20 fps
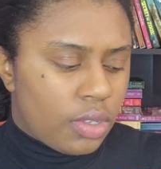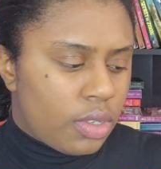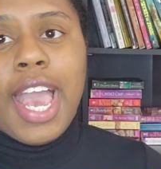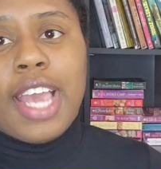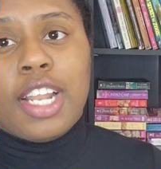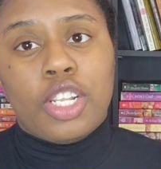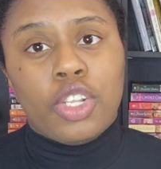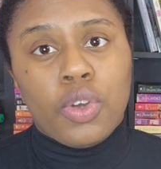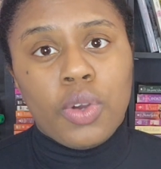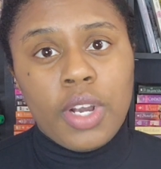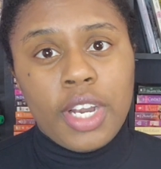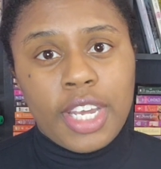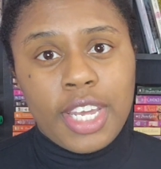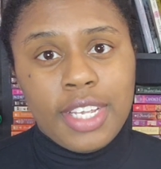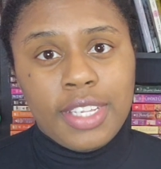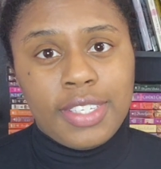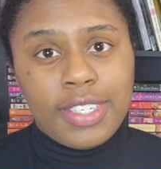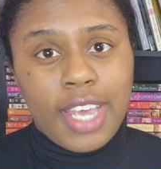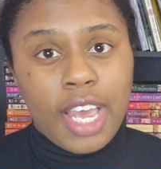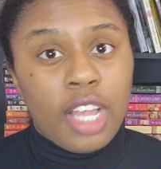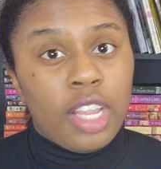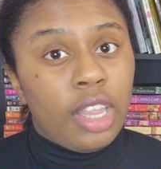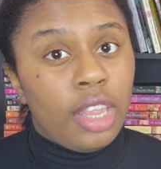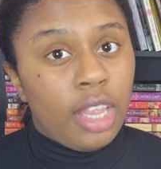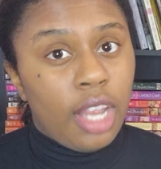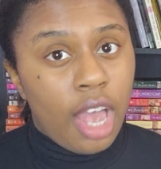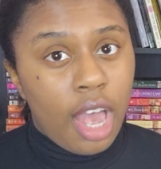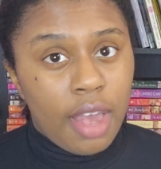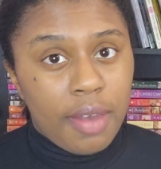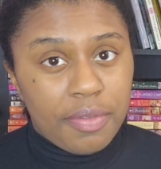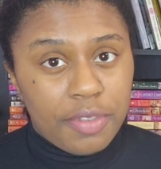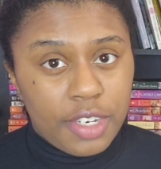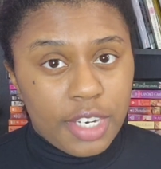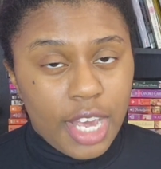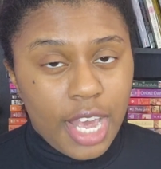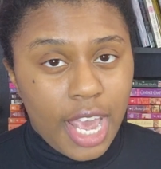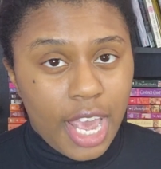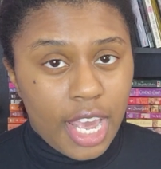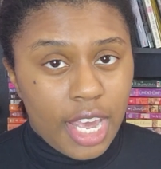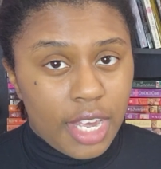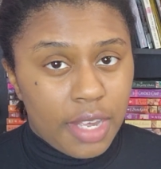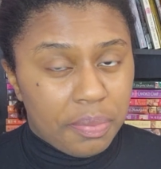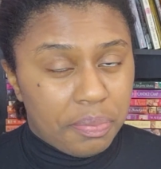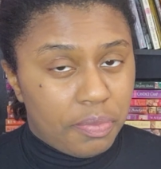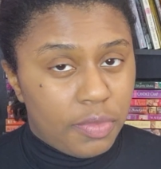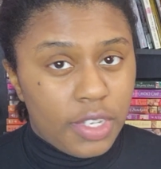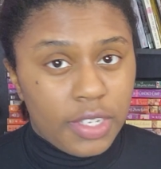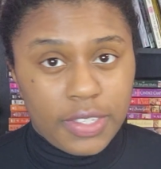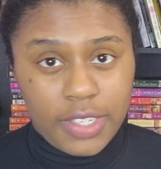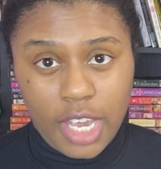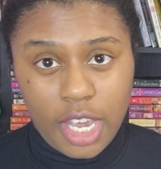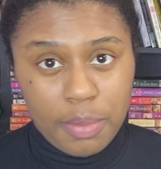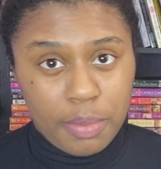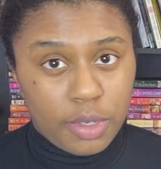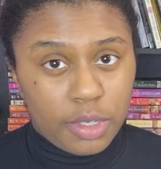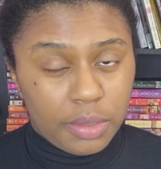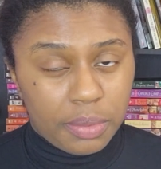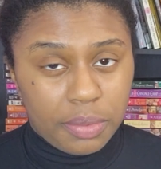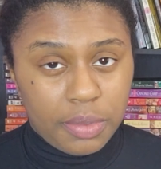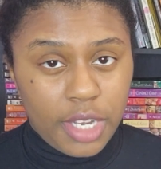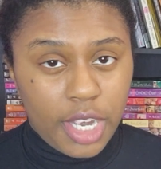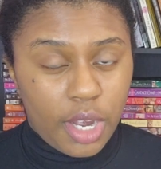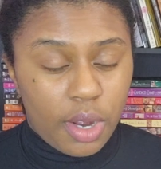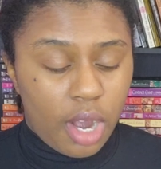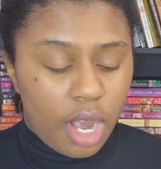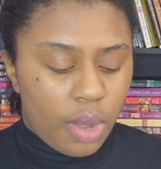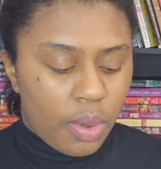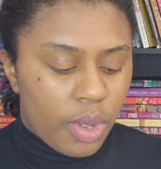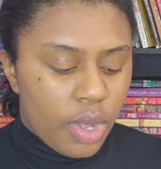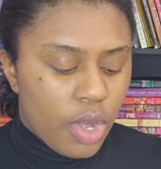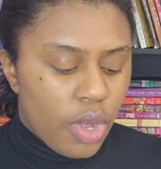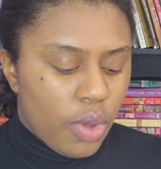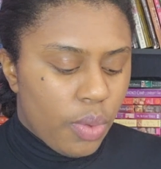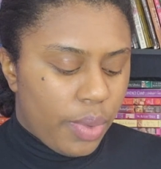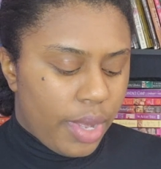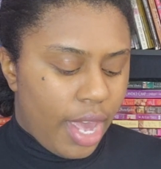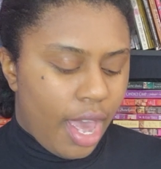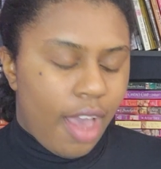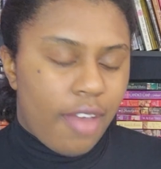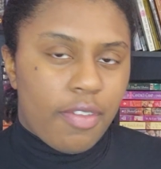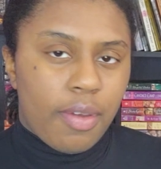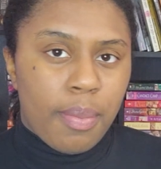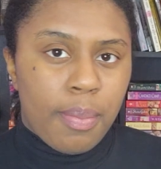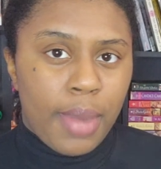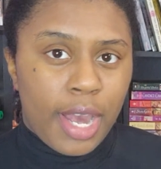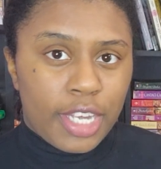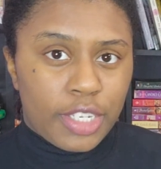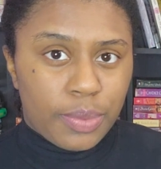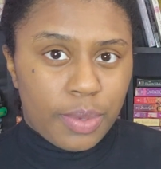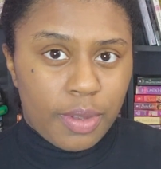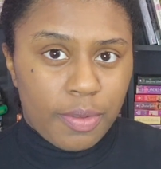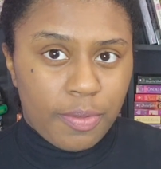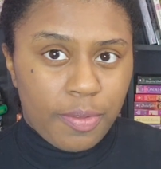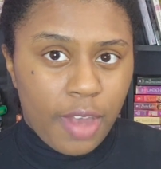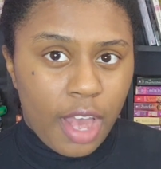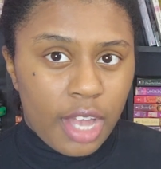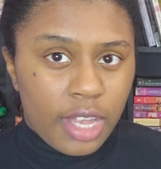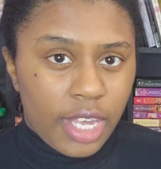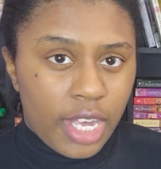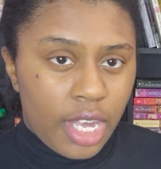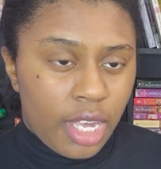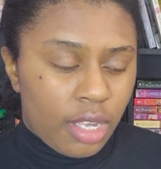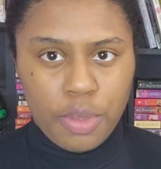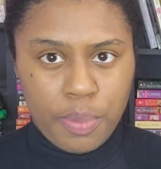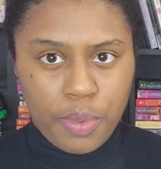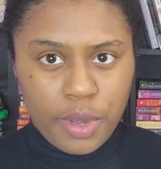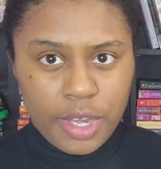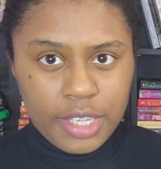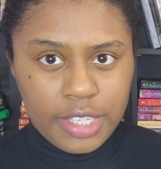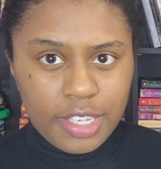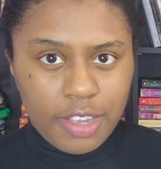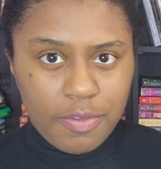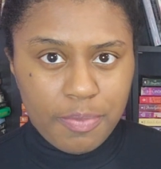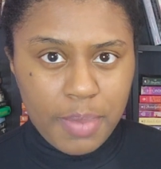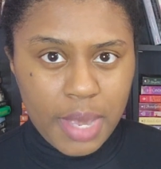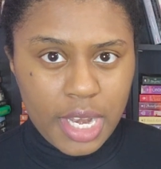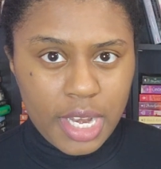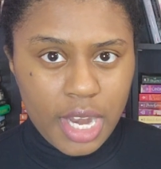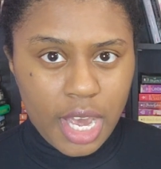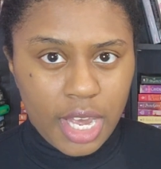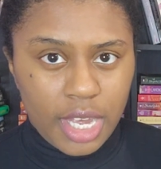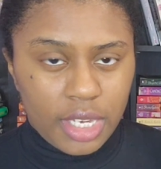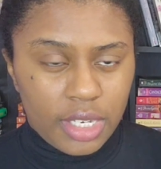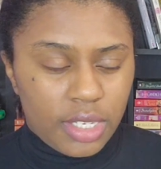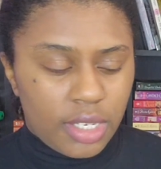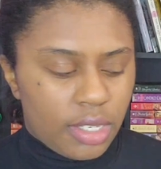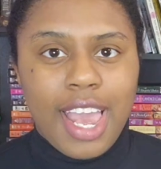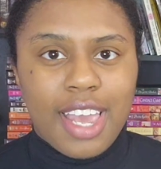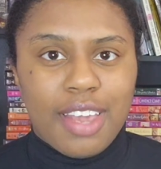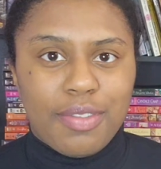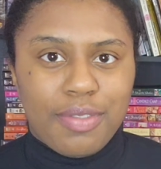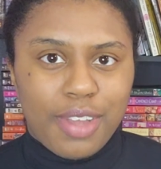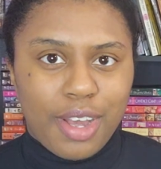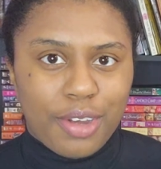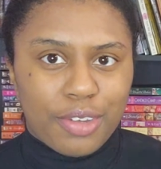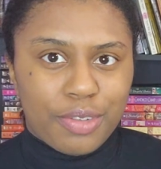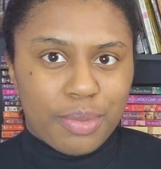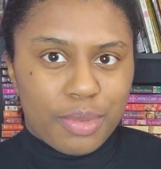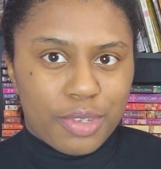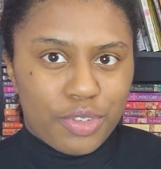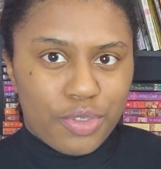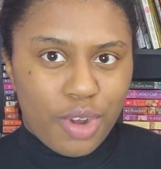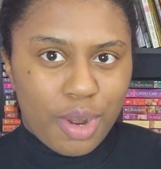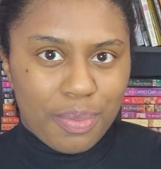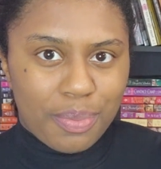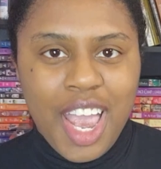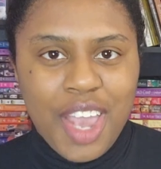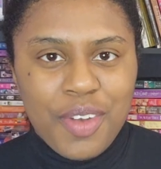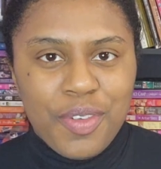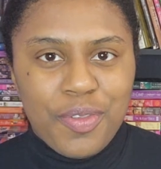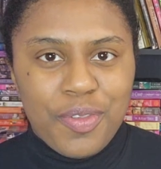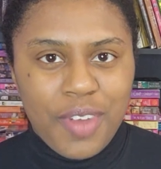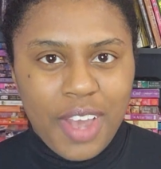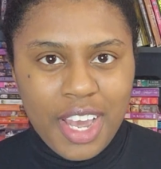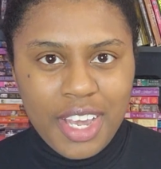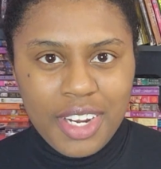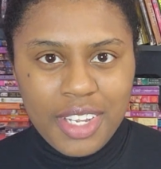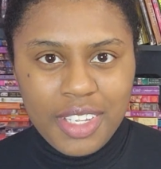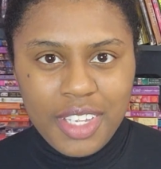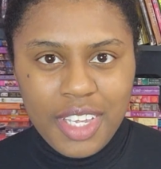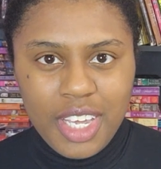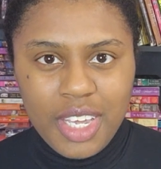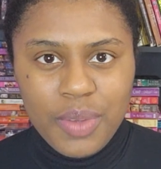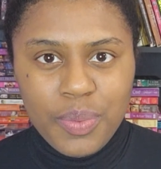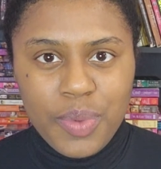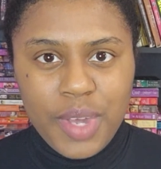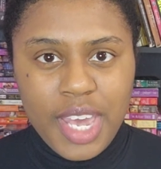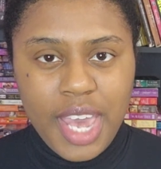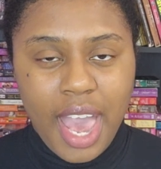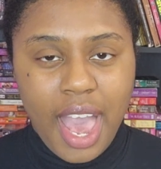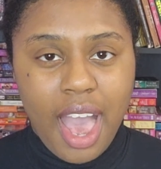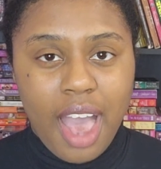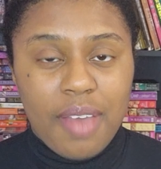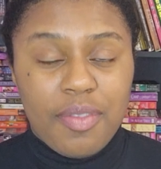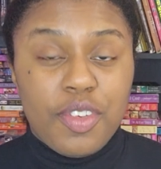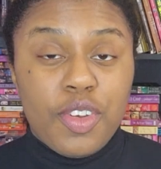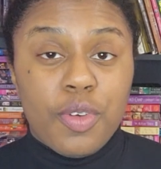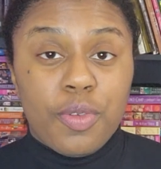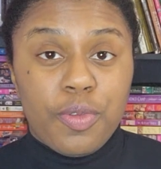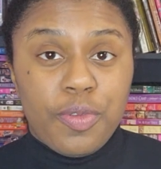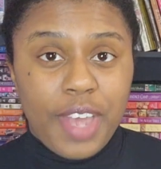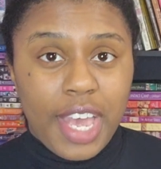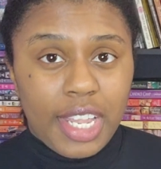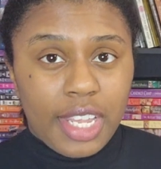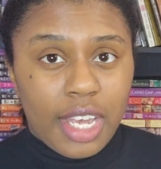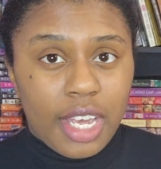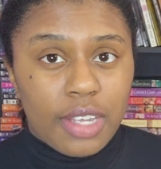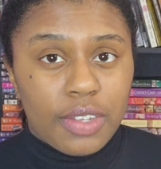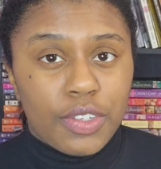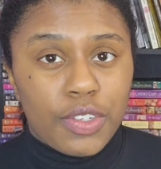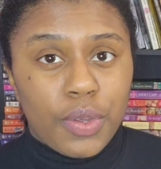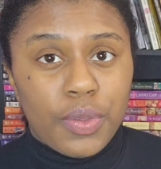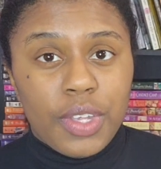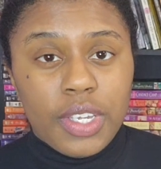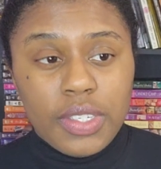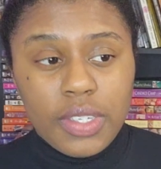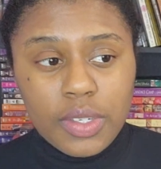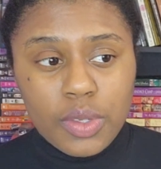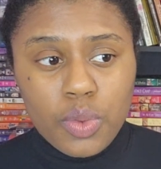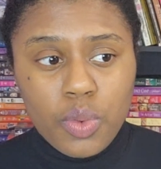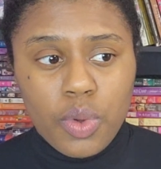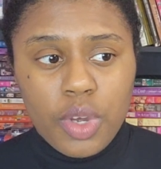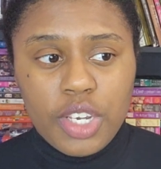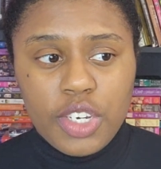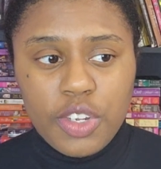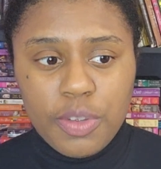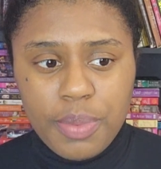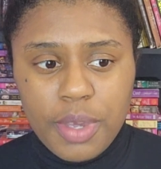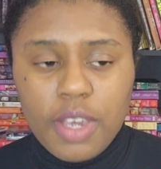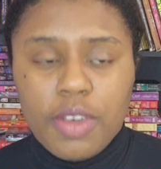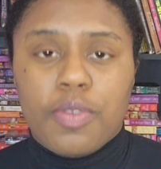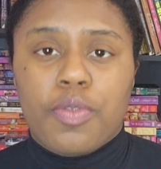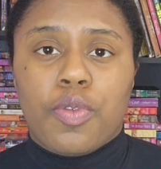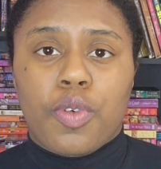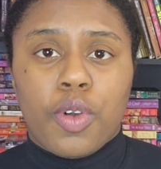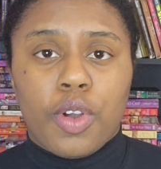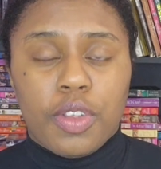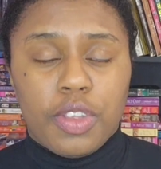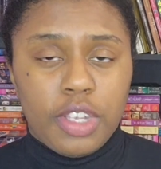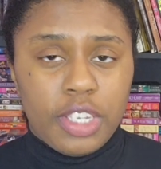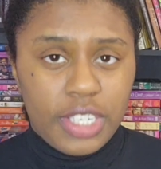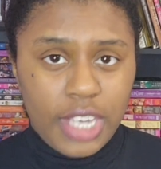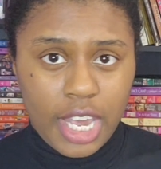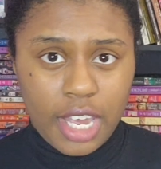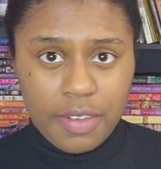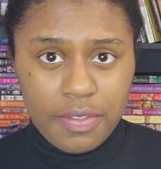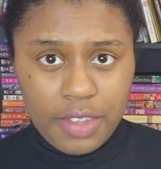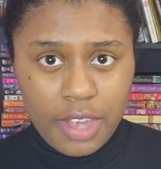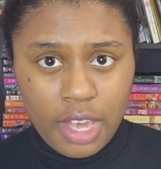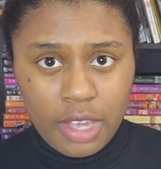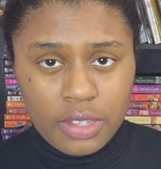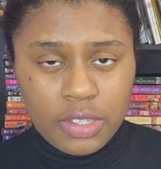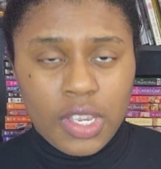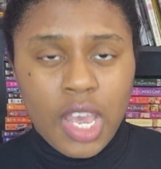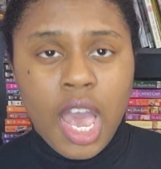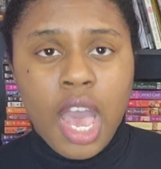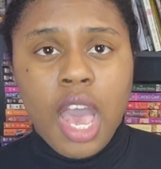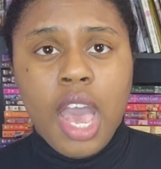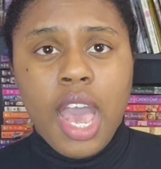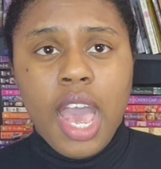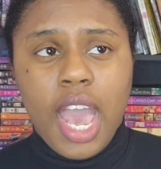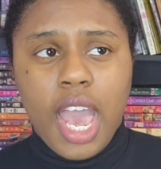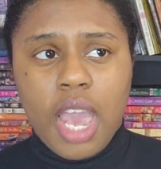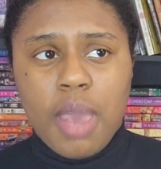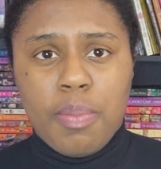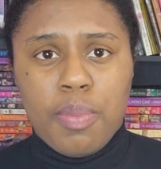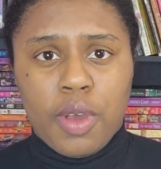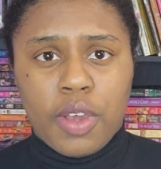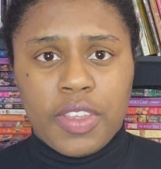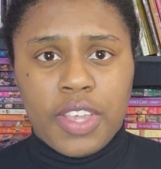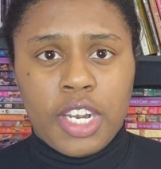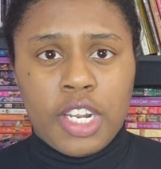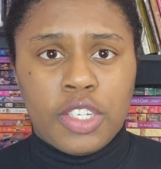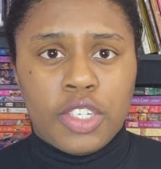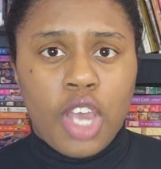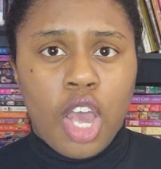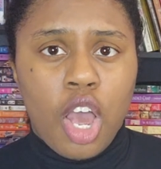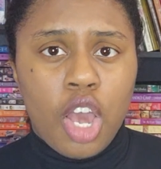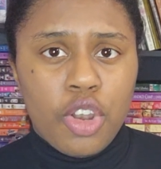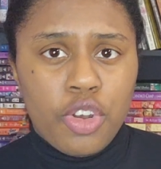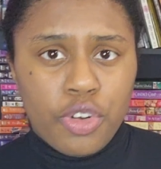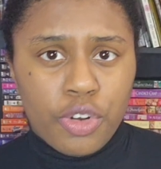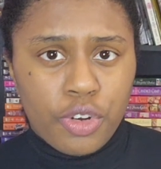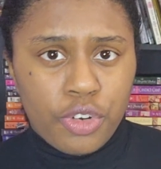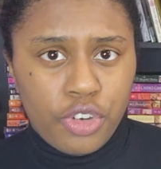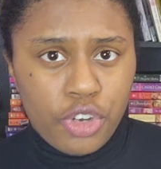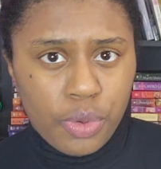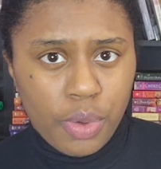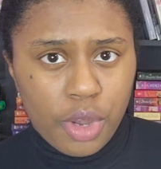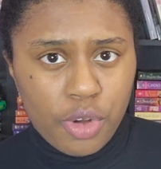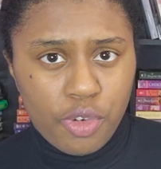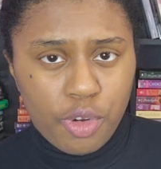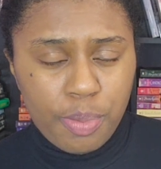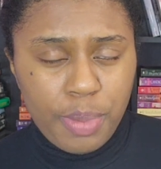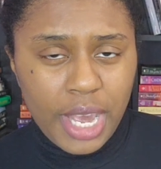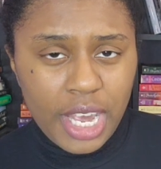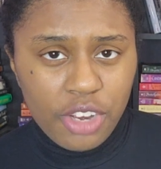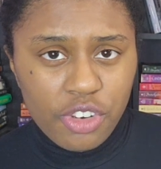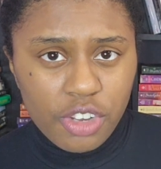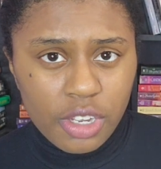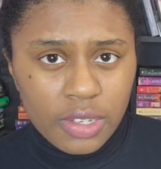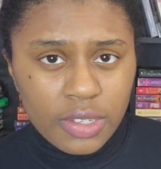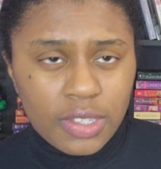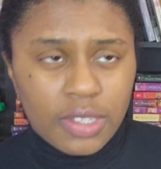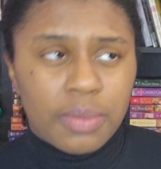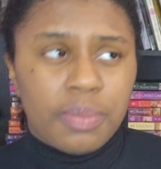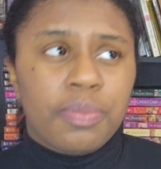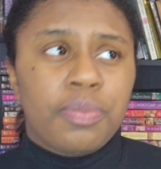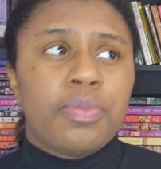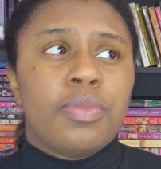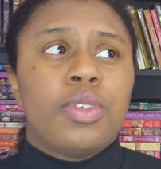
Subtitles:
And Laura Kinsale loved a disabled hero. We have My Sweet Folly, The Prince of Midnight, and Flowers from the Storm. And finally, we have novella. So this is going to be, for the sake of this, a book that is under 200 pages.